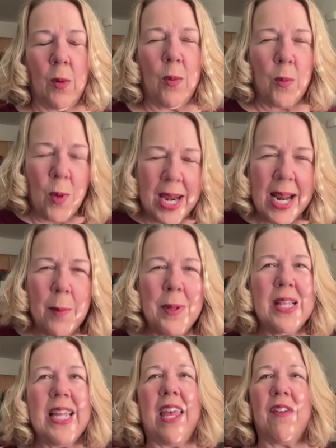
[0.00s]
and when I
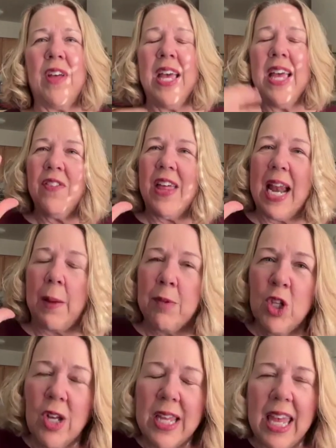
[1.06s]
believe that
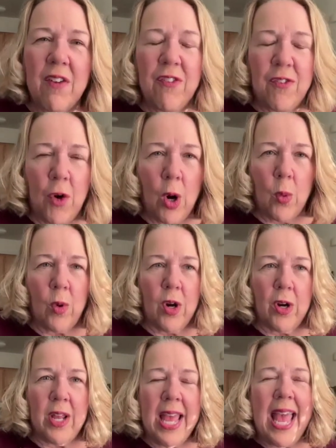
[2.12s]
I'm looking
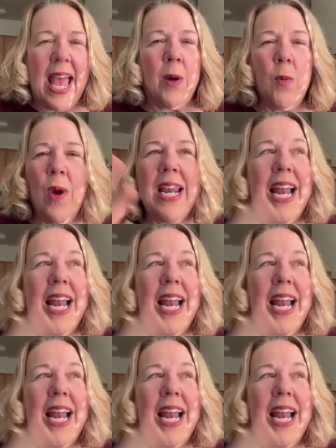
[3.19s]
forward, and